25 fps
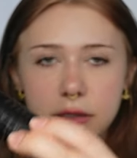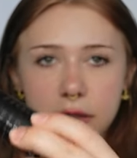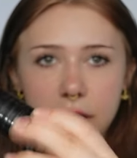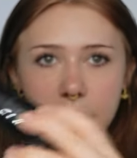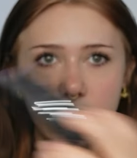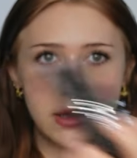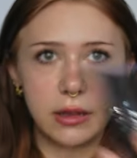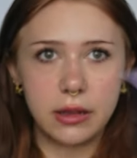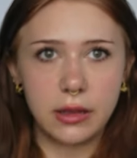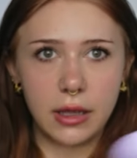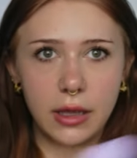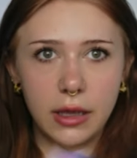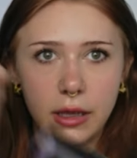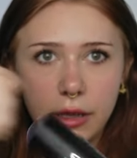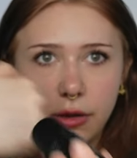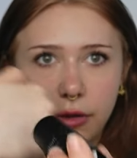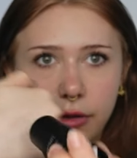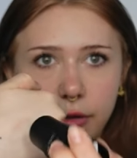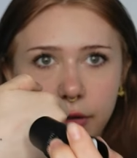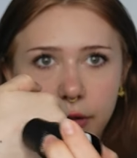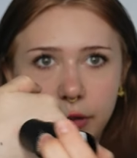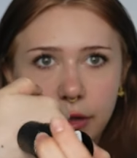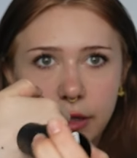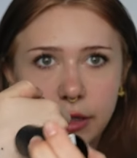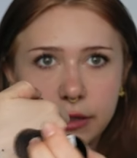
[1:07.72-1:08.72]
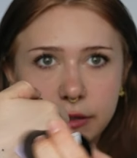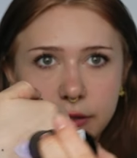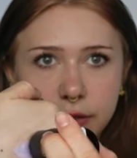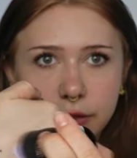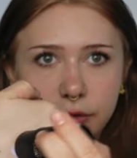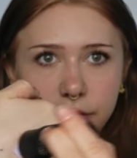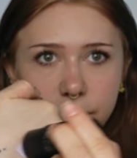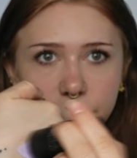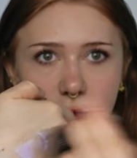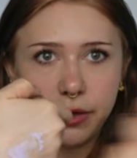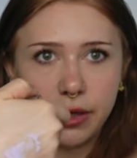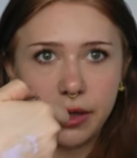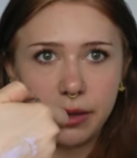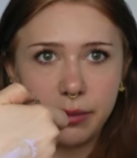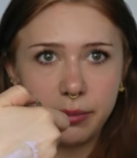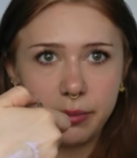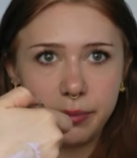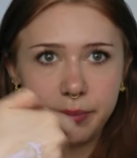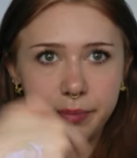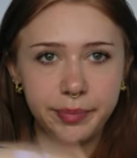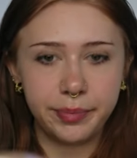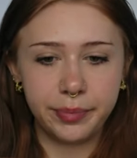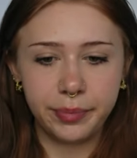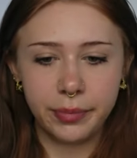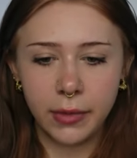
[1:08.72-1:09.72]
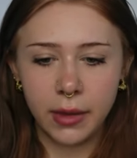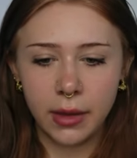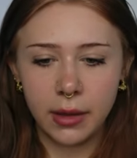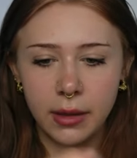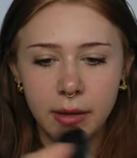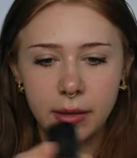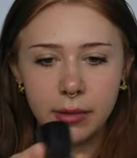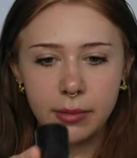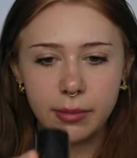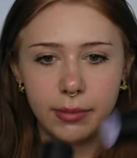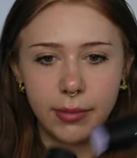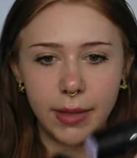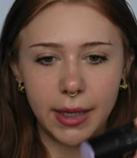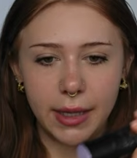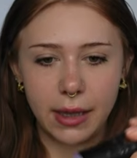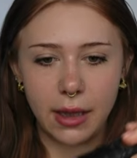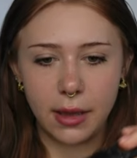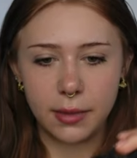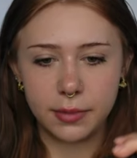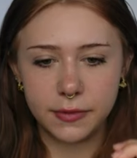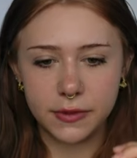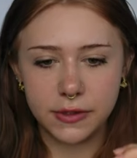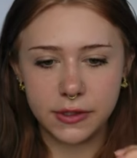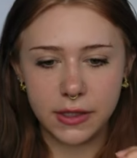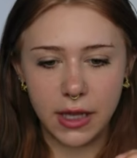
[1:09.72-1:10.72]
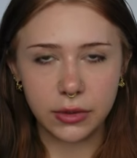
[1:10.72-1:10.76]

and they are these cream makeups.